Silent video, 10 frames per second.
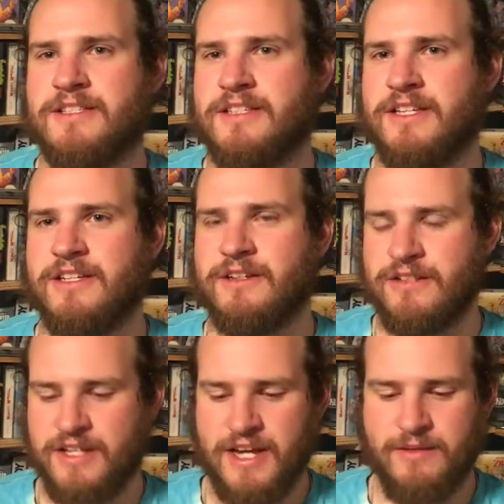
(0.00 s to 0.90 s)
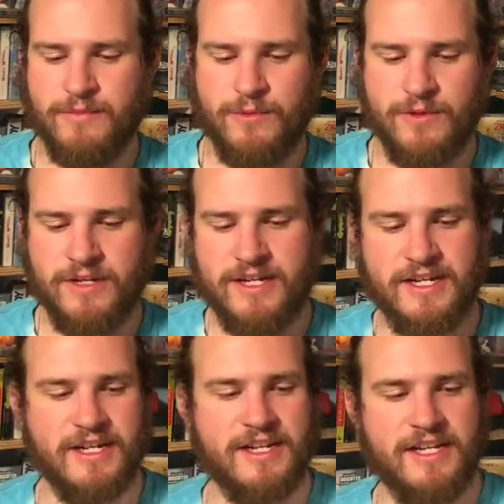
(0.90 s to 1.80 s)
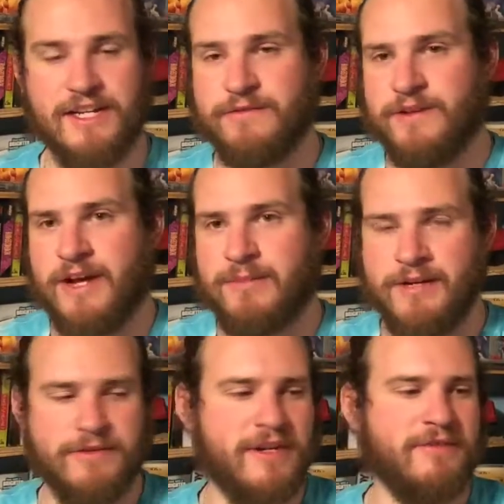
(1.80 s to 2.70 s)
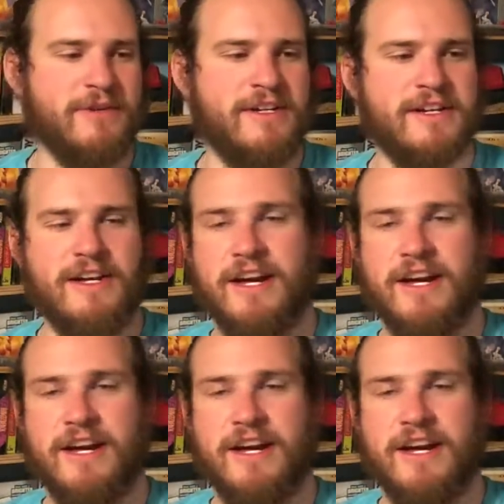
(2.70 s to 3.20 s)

as a kid on the Game Boy, if not my favorite.